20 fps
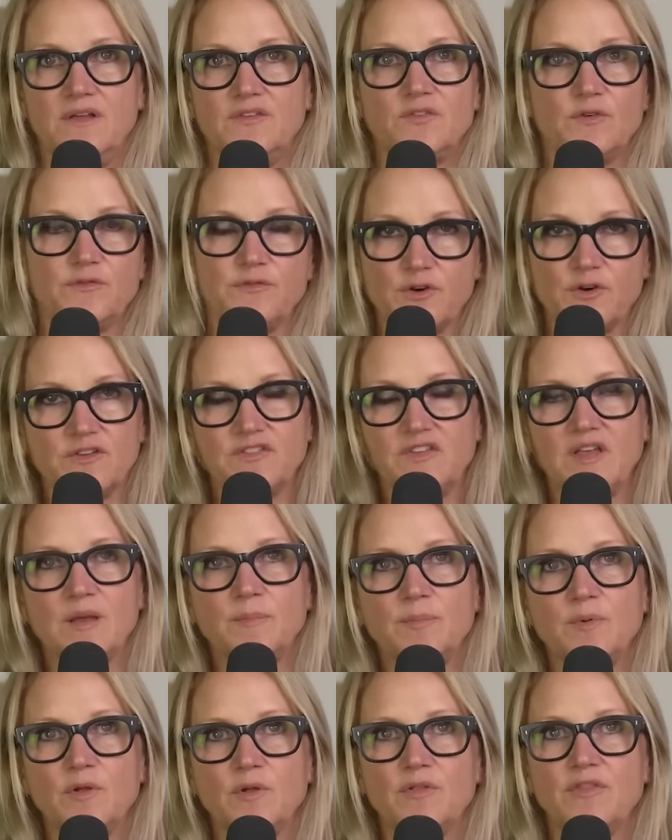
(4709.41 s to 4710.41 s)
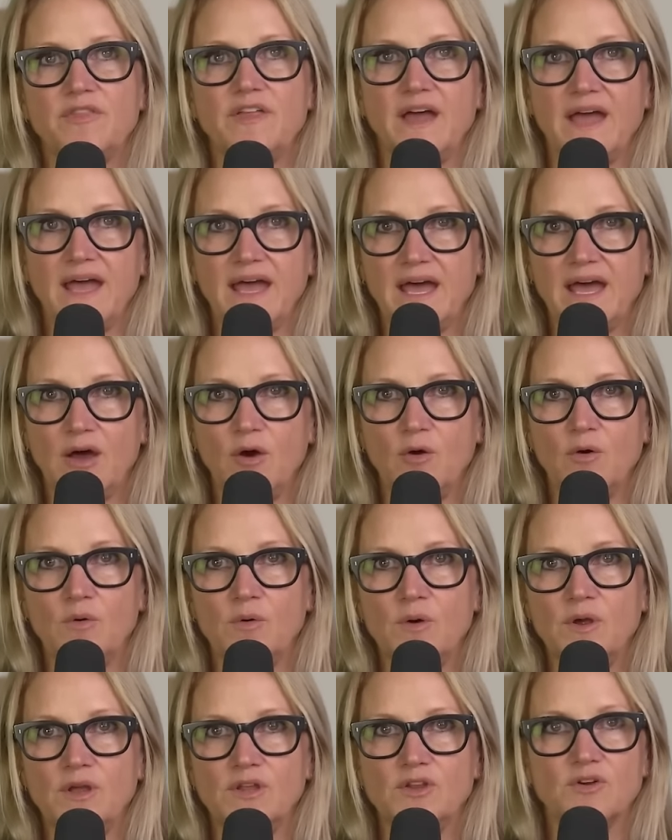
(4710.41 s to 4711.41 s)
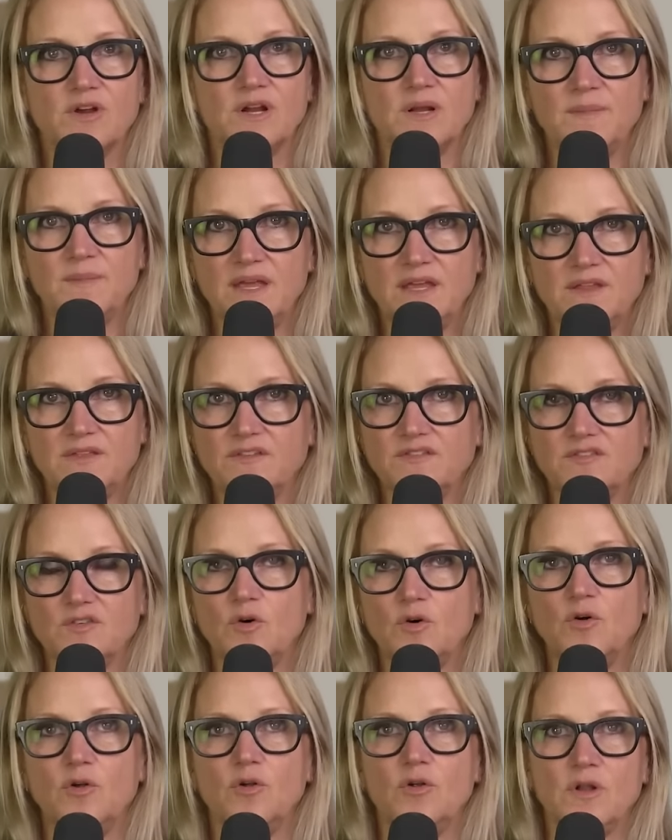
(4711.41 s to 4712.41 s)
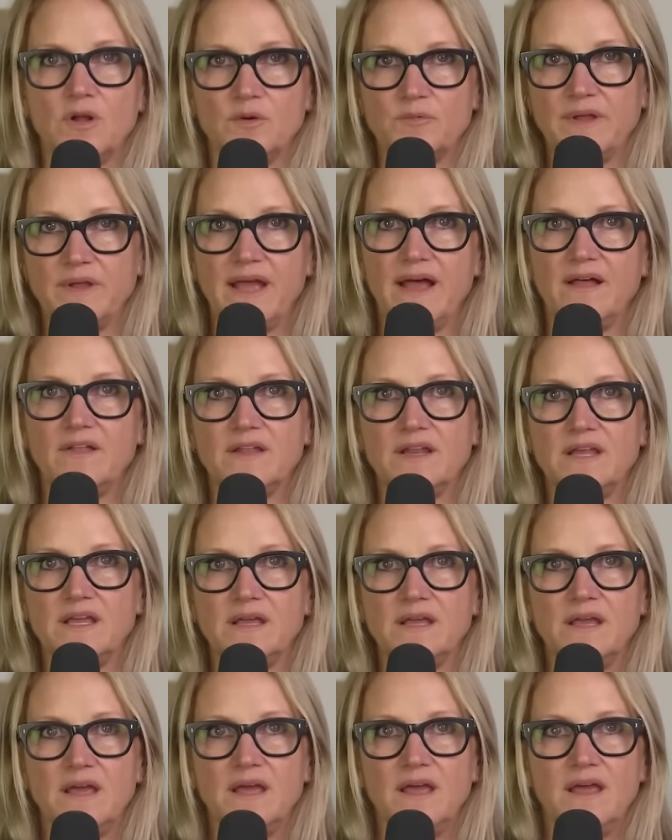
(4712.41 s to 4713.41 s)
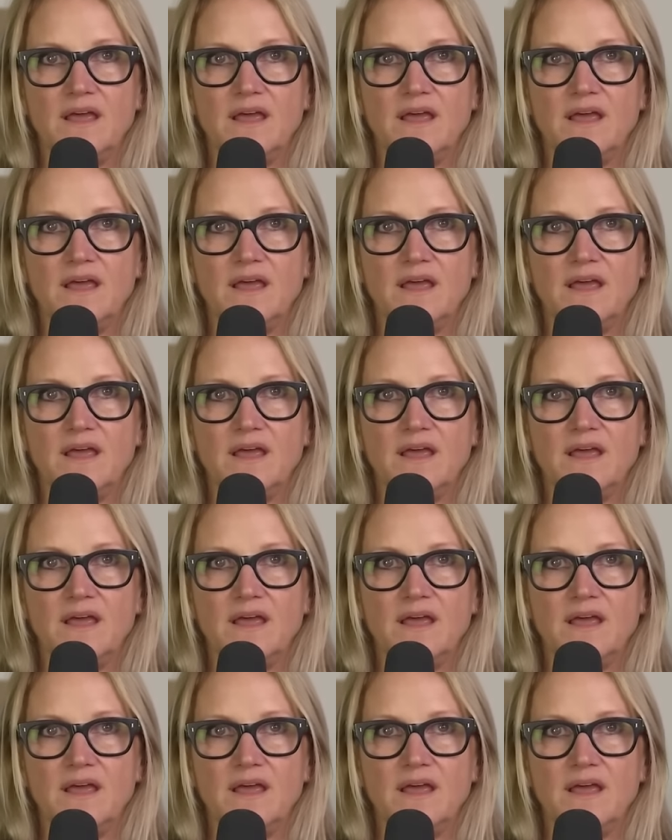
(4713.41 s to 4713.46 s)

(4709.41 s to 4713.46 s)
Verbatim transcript: So for example, the how you're going to make this goal a reality,